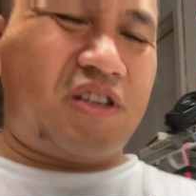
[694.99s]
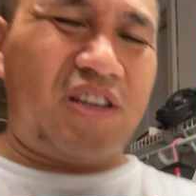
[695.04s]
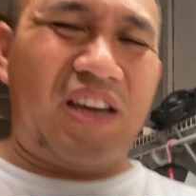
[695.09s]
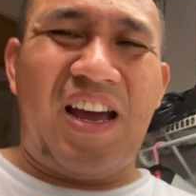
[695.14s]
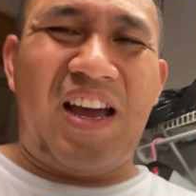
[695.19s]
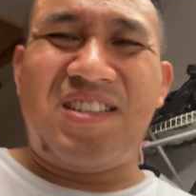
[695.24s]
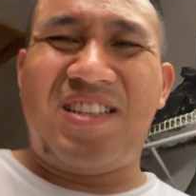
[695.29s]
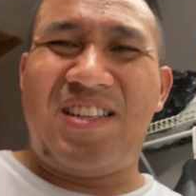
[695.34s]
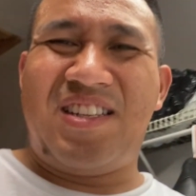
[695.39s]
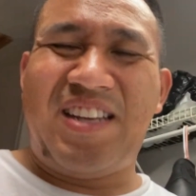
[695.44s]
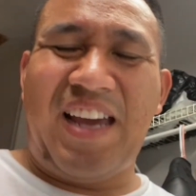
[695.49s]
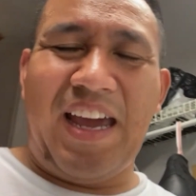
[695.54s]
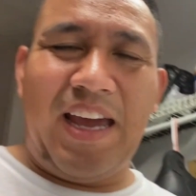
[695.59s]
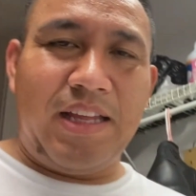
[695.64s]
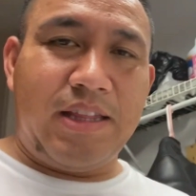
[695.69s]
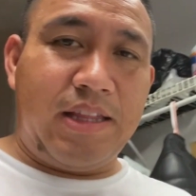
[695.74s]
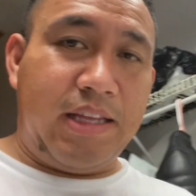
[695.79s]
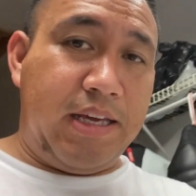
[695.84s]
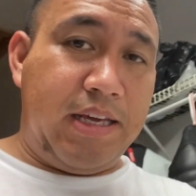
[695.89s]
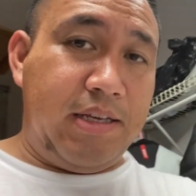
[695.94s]
I had to take
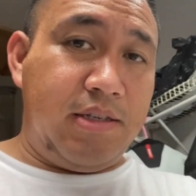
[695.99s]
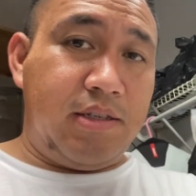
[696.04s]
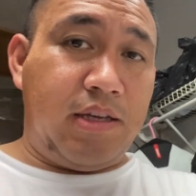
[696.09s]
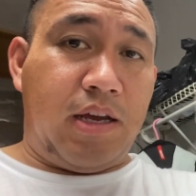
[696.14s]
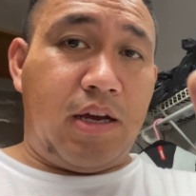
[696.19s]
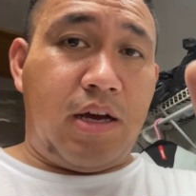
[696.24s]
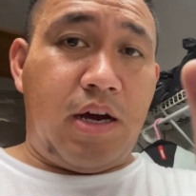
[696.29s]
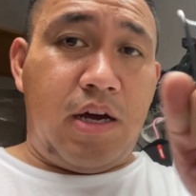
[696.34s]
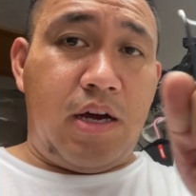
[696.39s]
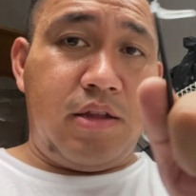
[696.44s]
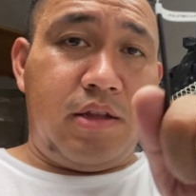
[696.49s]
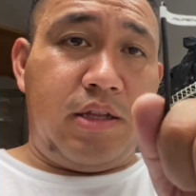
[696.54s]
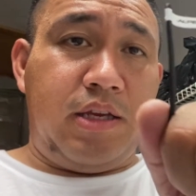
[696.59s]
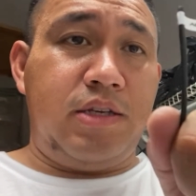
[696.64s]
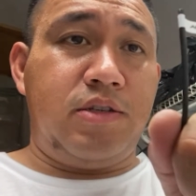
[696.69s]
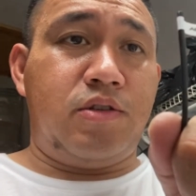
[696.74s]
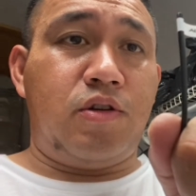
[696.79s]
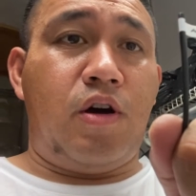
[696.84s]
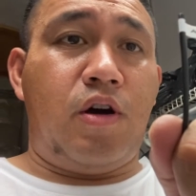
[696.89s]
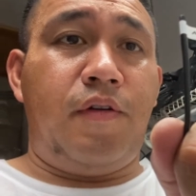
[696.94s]
these and cut these
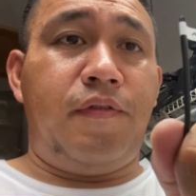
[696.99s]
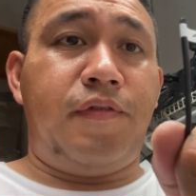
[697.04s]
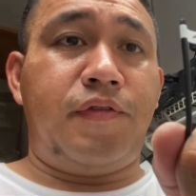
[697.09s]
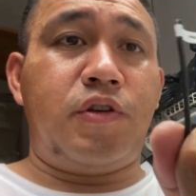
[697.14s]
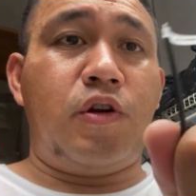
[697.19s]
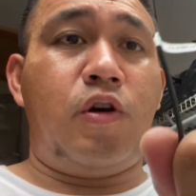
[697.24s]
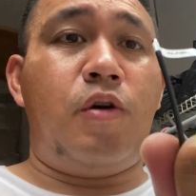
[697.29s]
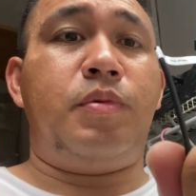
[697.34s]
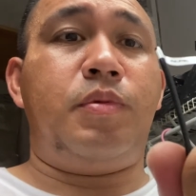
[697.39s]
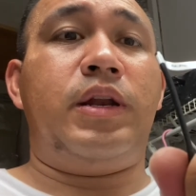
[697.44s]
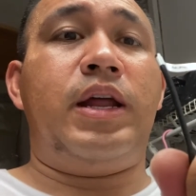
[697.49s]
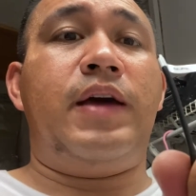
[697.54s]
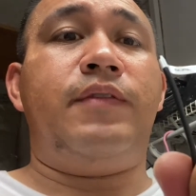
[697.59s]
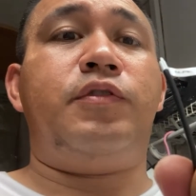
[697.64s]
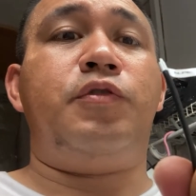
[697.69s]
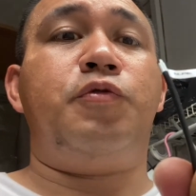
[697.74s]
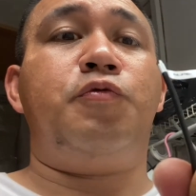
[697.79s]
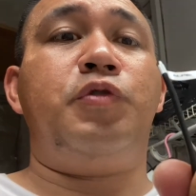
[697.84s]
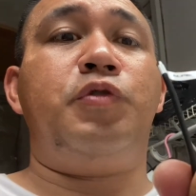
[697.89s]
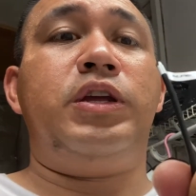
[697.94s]
off, so I'm gonna have
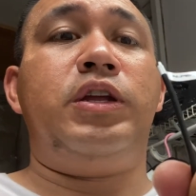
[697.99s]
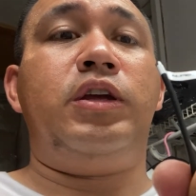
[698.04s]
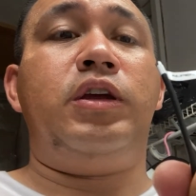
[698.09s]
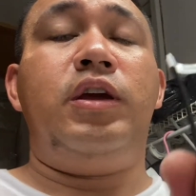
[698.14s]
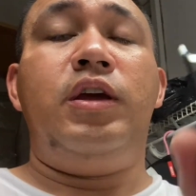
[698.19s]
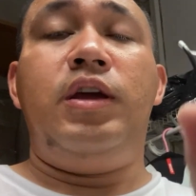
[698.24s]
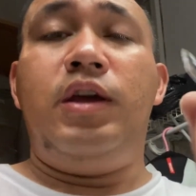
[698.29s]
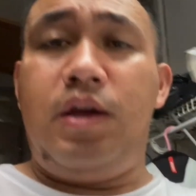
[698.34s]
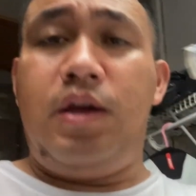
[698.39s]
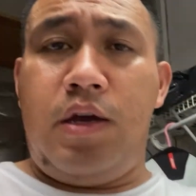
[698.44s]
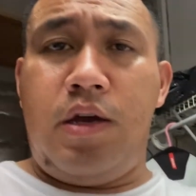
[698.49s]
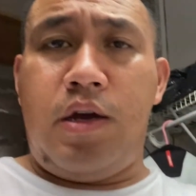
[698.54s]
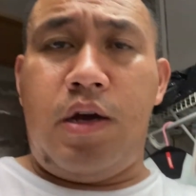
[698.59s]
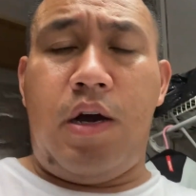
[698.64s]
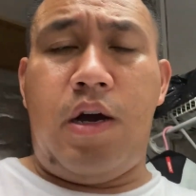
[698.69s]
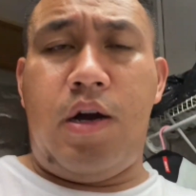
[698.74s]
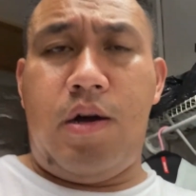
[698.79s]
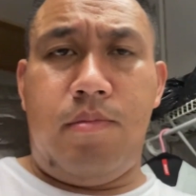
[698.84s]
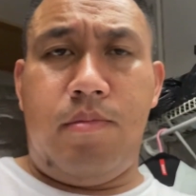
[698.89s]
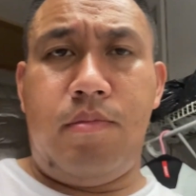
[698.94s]
to
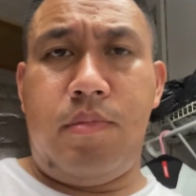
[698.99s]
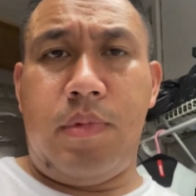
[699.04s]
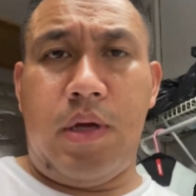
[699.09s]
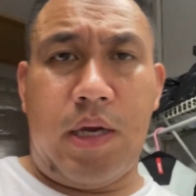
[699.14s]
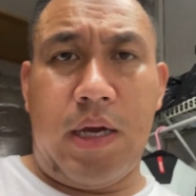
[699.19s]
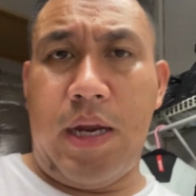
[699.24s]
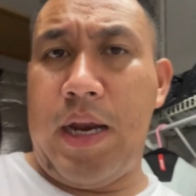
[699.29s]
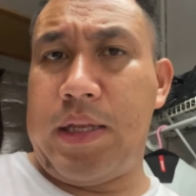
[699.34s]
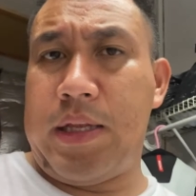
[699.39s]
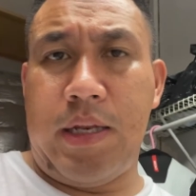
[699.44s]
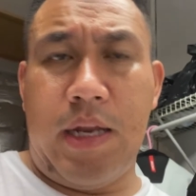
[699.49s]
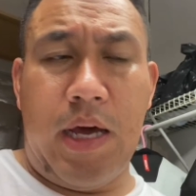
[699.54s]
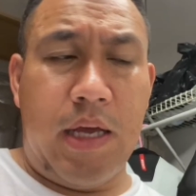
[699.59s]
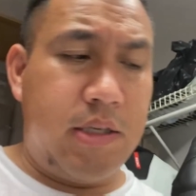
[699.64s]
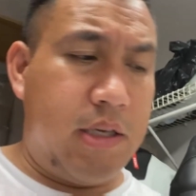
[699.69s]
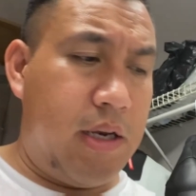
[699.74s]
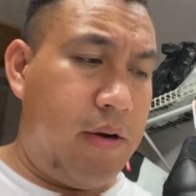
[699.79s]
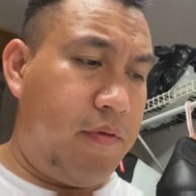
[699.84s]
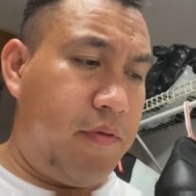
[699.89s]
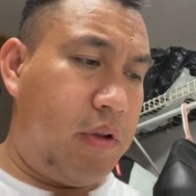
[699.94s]
connect the lines and
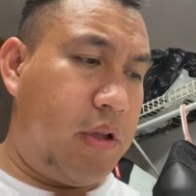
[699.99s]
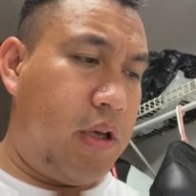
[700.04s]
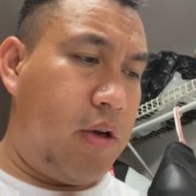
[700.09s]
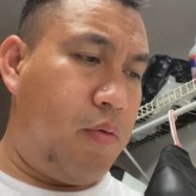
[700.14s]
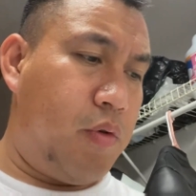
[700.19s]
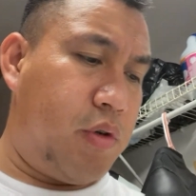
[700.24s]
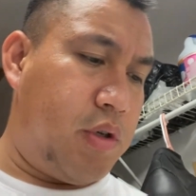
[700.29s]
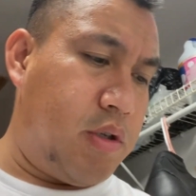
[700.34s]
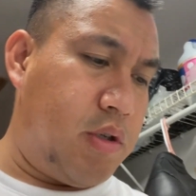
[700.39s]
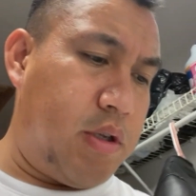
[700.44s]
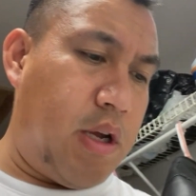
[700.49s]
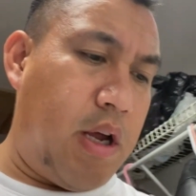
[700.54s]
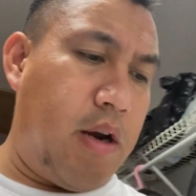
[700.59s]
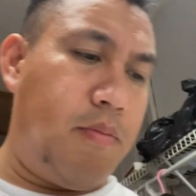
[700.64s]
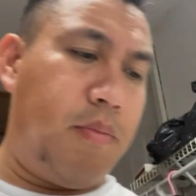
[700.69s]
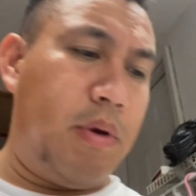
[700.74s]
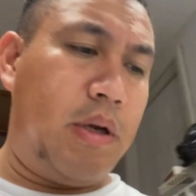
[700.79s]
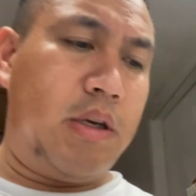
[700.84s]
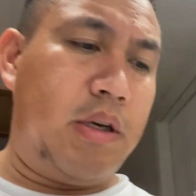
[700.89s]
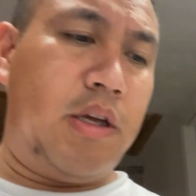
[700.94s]
everything, which is not a
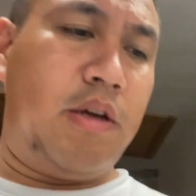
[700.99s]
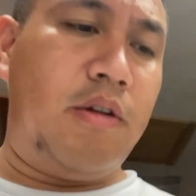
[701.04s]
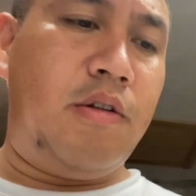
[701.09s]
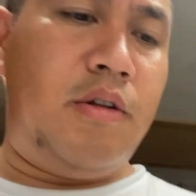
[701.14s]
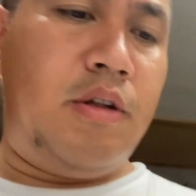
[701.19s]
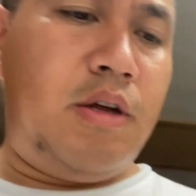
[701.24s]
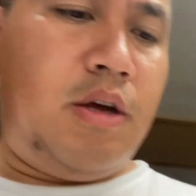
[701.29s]
big deal.